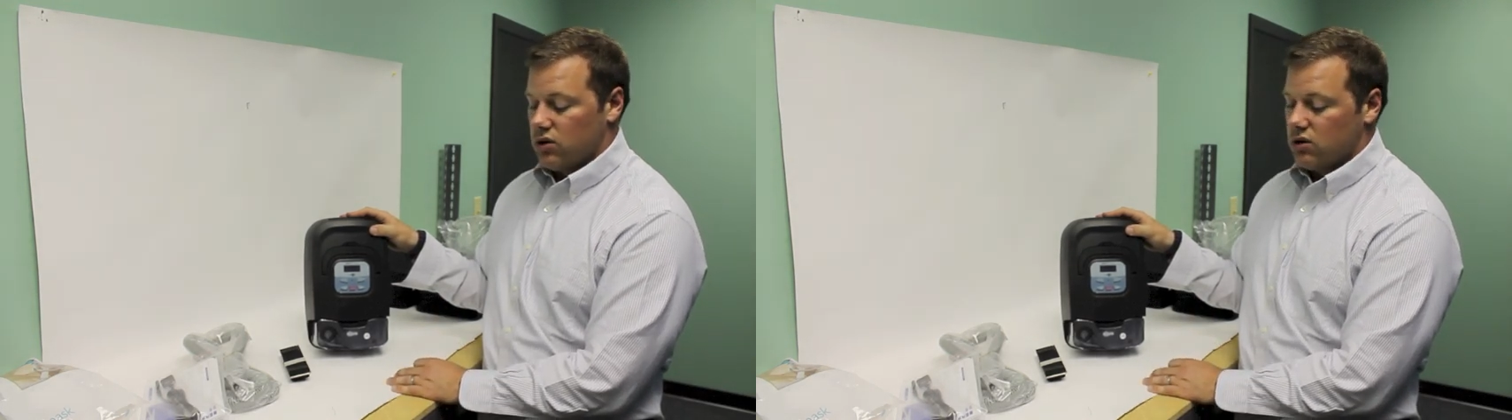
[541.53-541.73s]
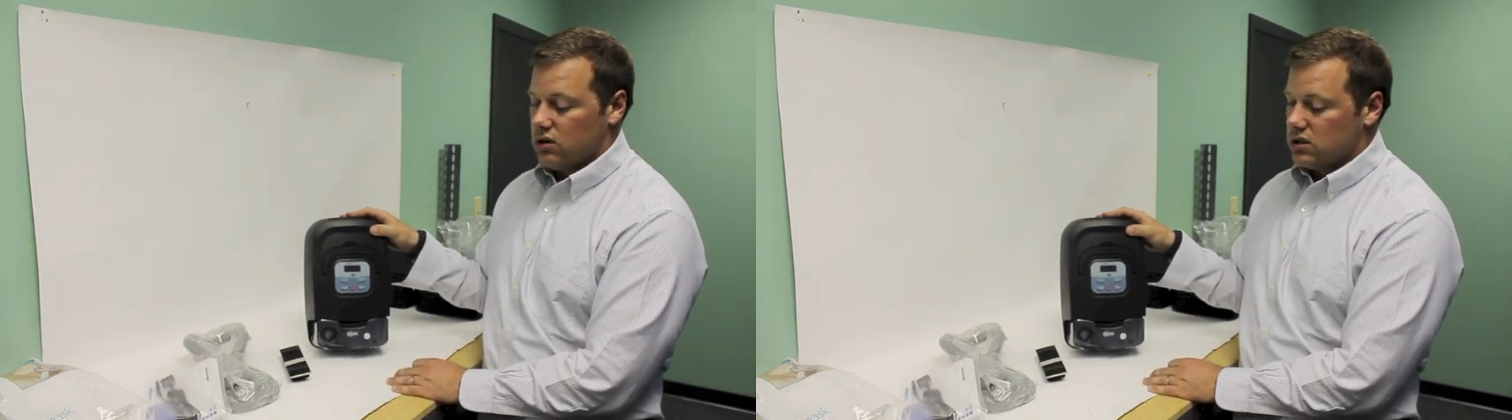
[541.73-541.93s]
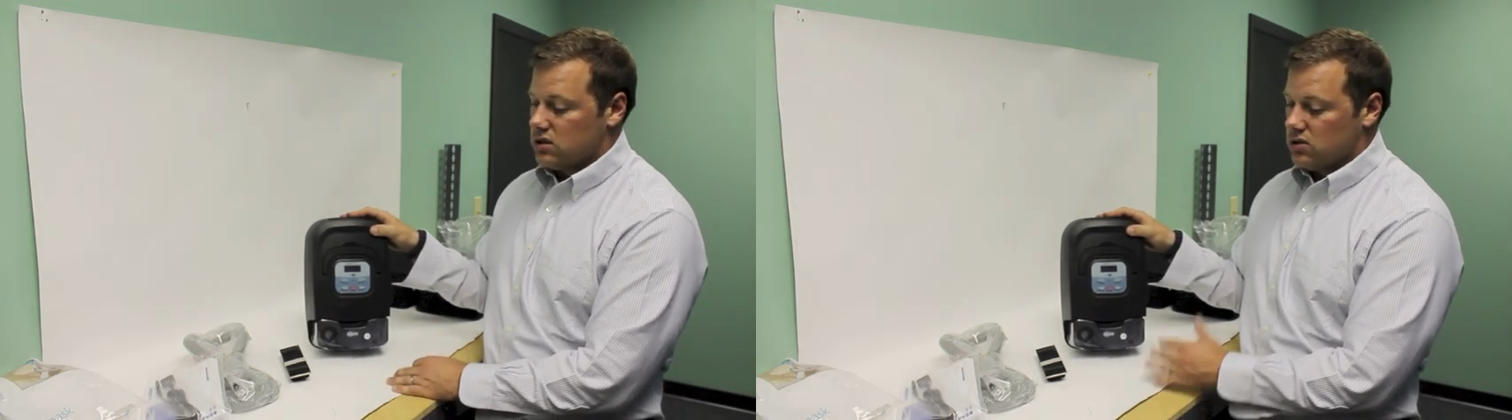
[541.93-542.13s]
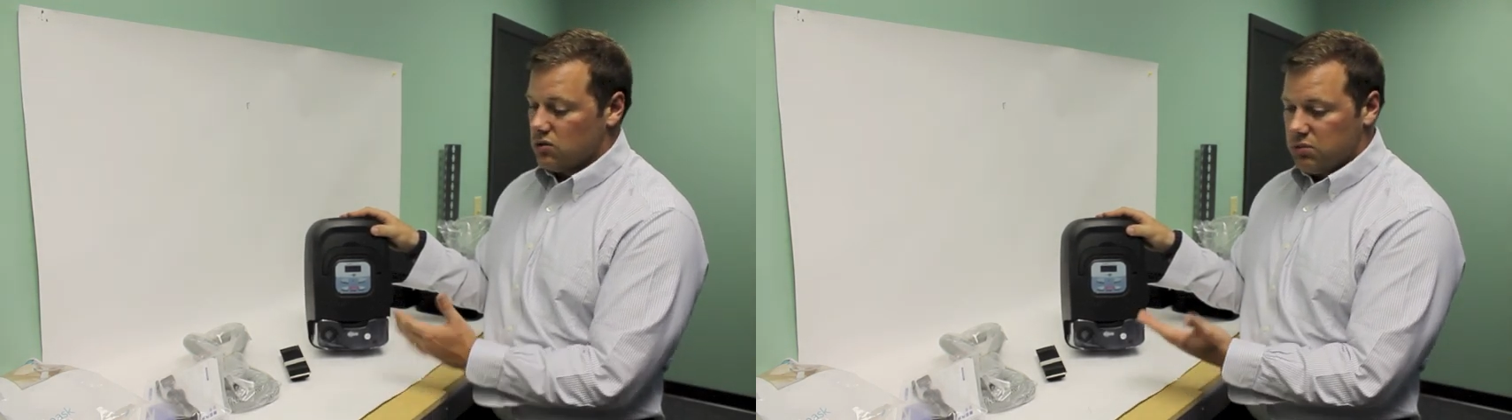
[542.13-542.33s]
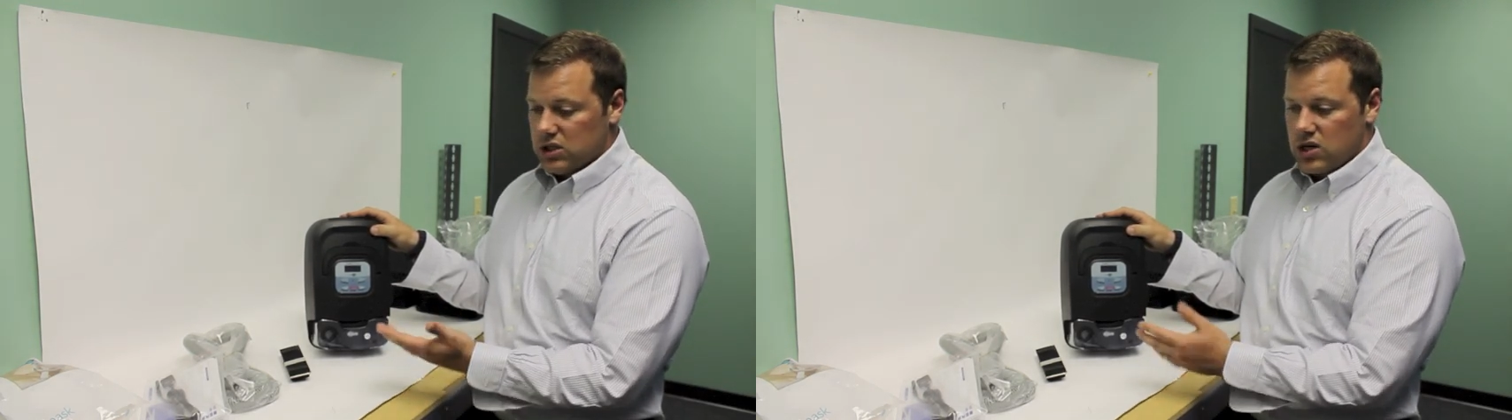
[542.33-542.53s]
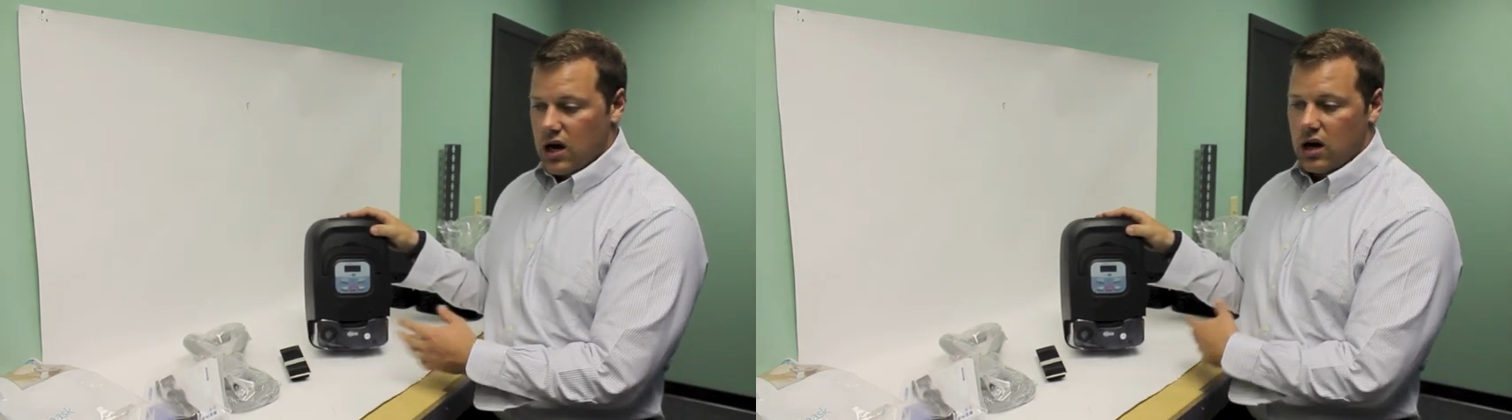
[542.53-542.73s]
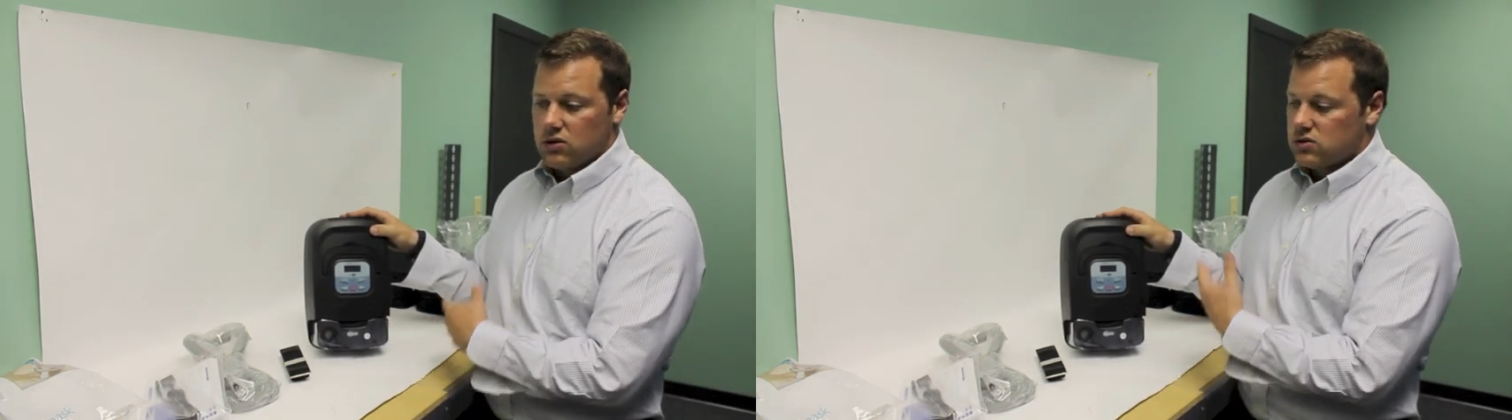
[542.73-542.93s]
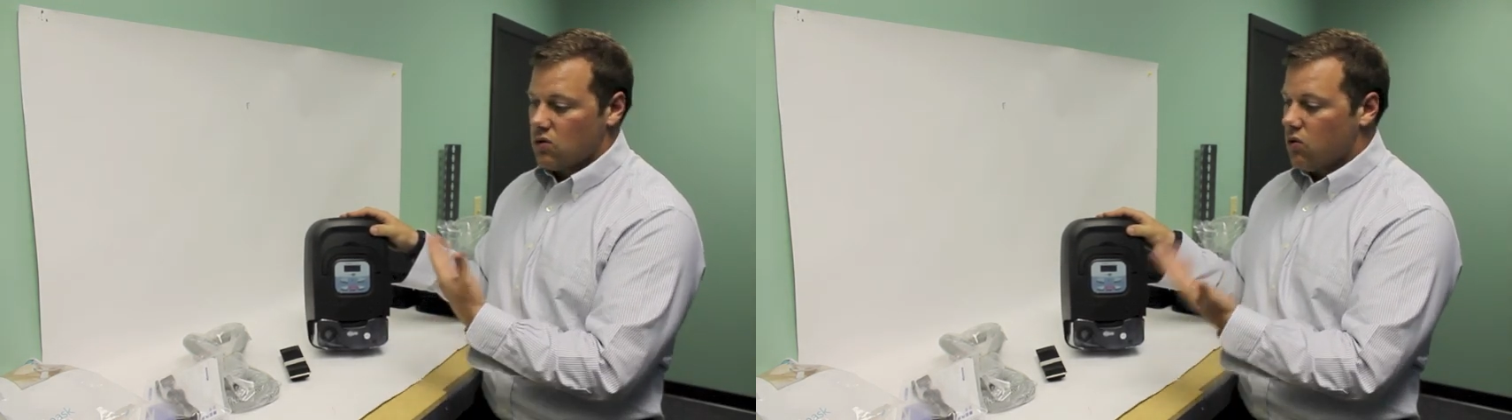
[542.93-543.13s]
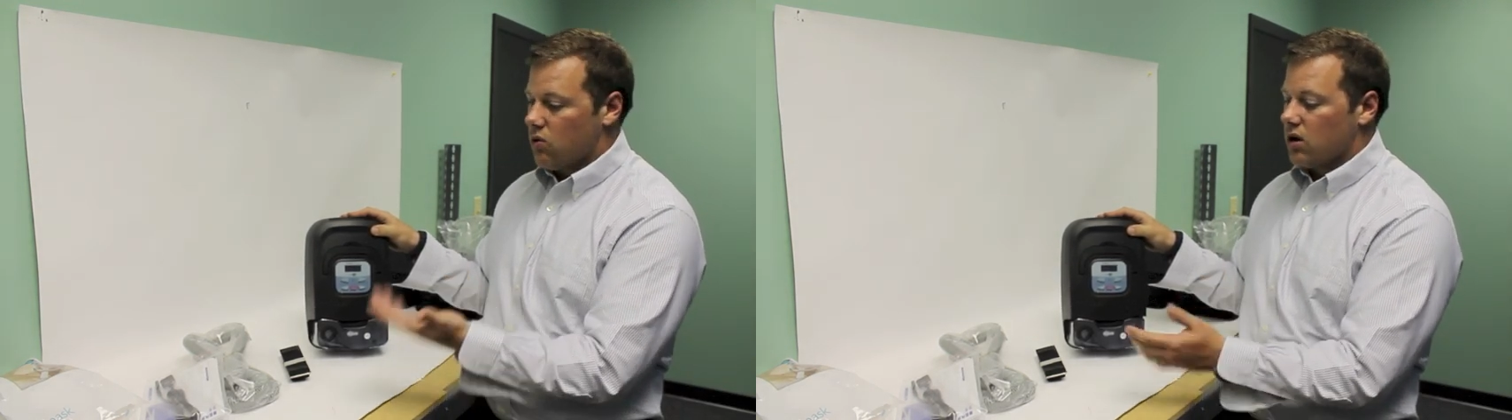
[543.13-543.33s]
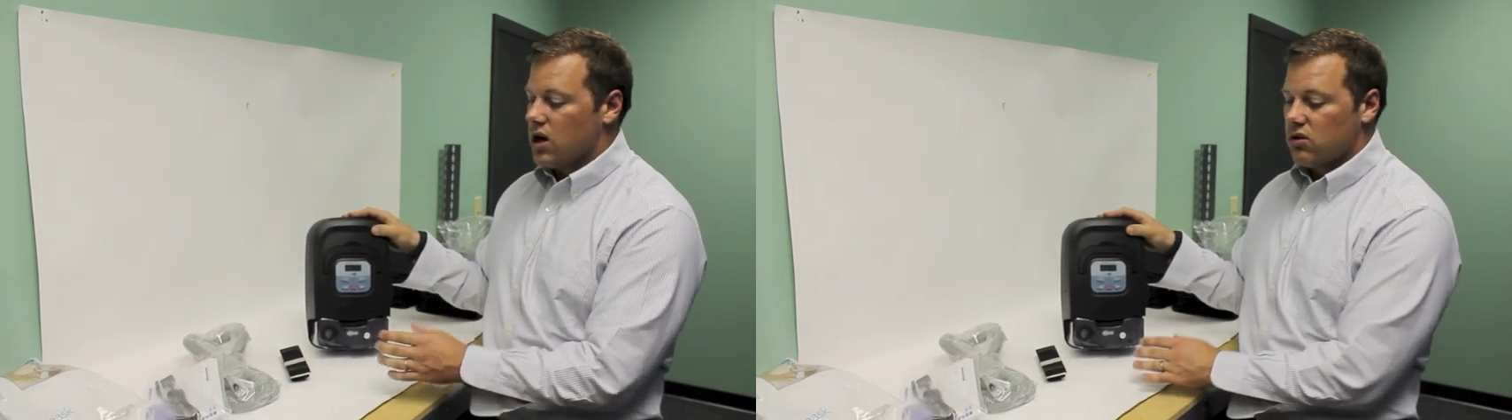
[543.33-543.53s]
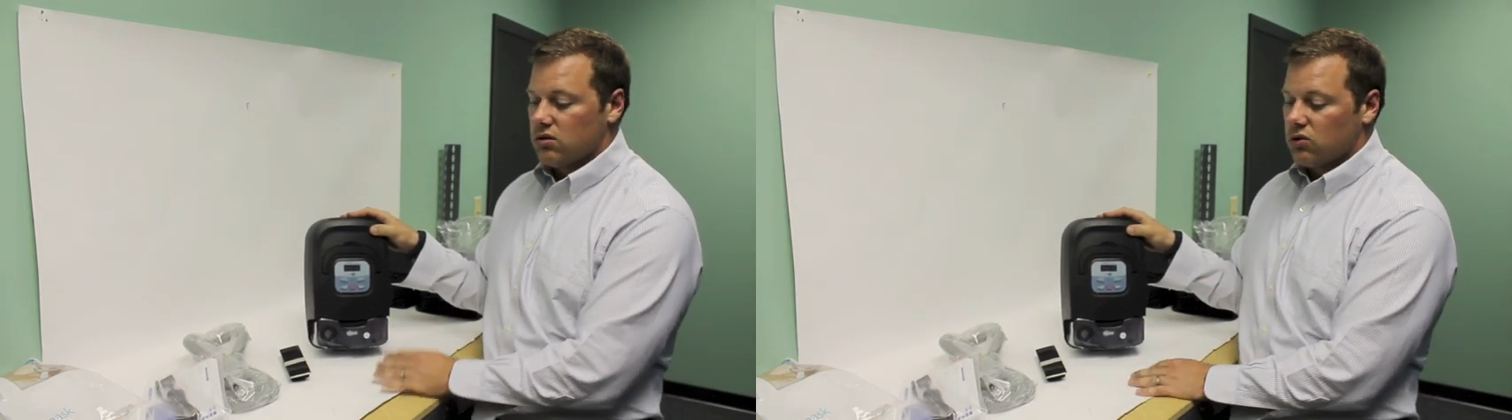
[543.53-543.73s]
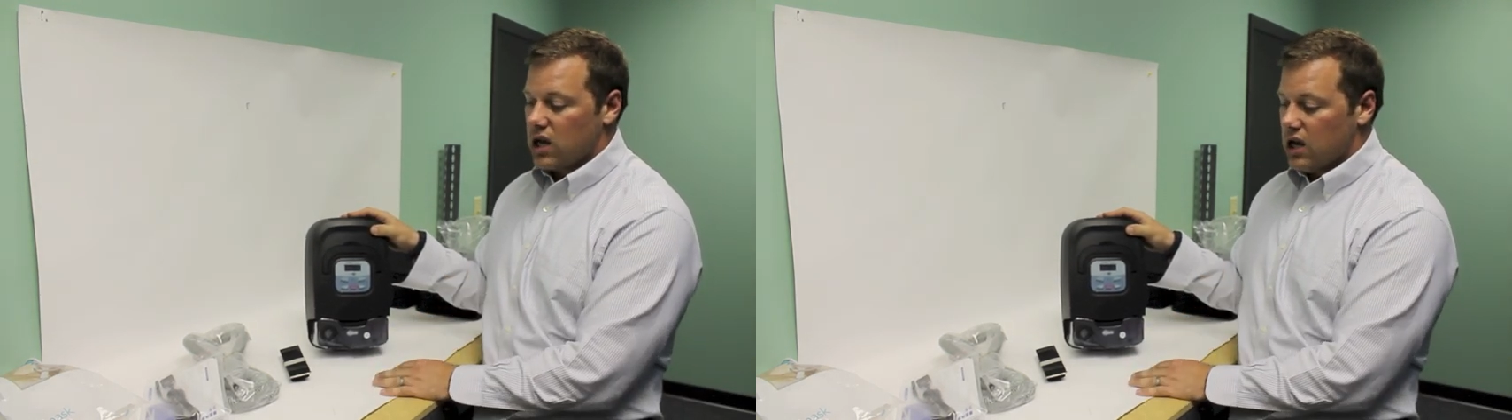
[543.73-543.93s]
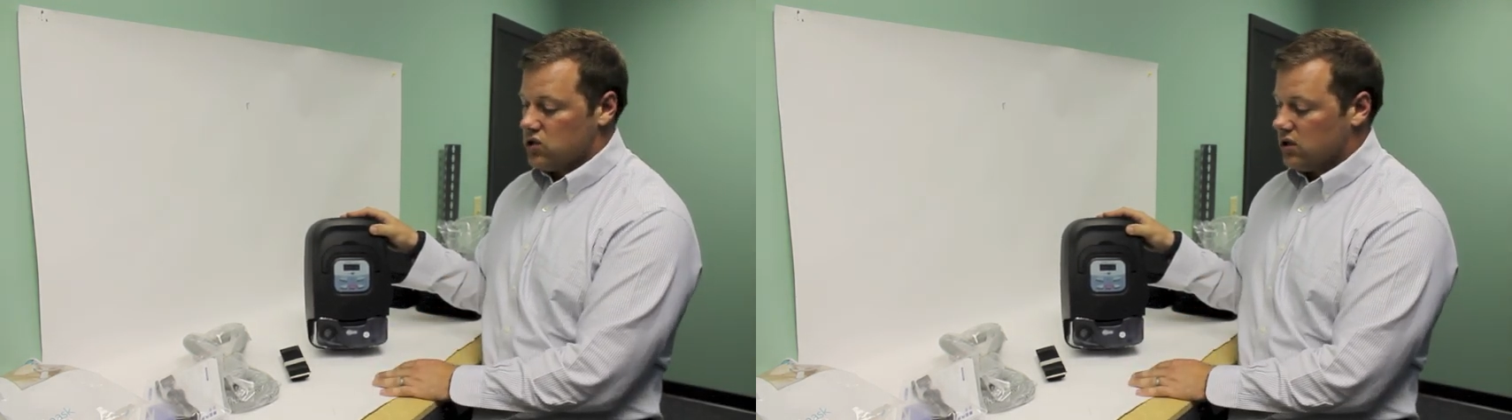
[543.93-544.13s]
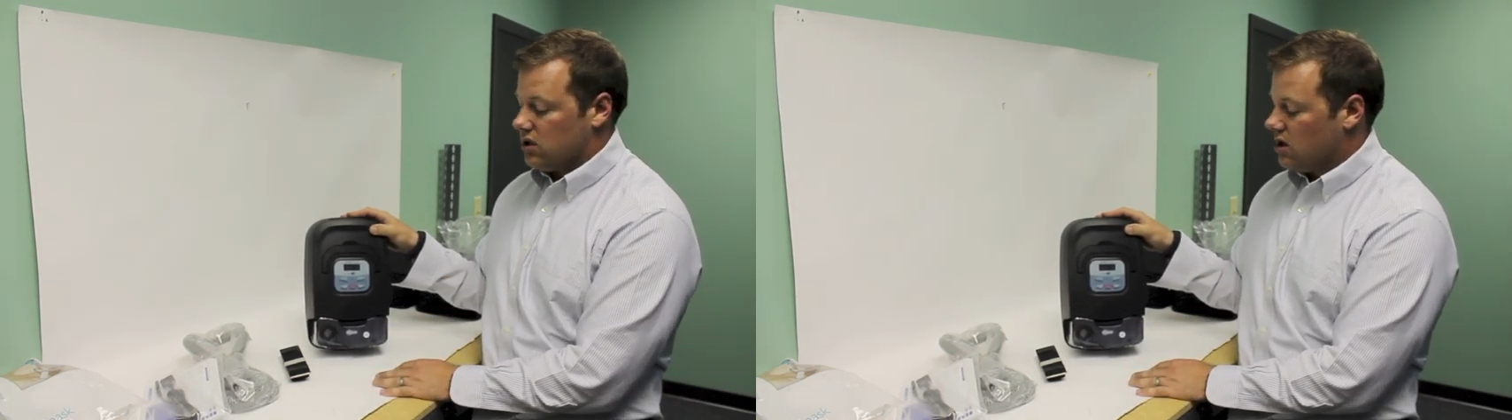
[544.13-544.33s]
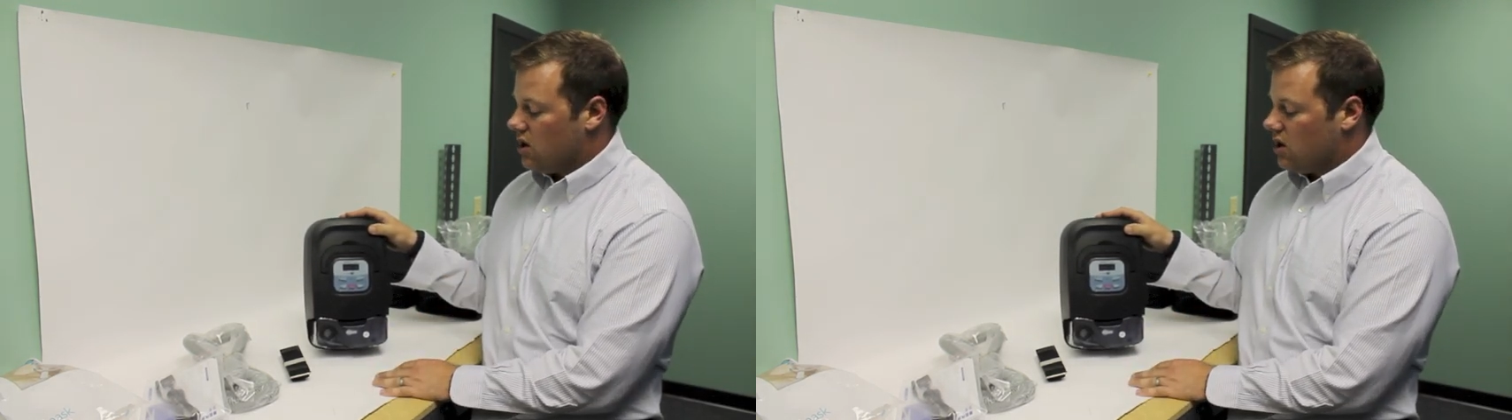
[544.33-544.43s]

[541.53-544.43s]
whether it's your beach house or another location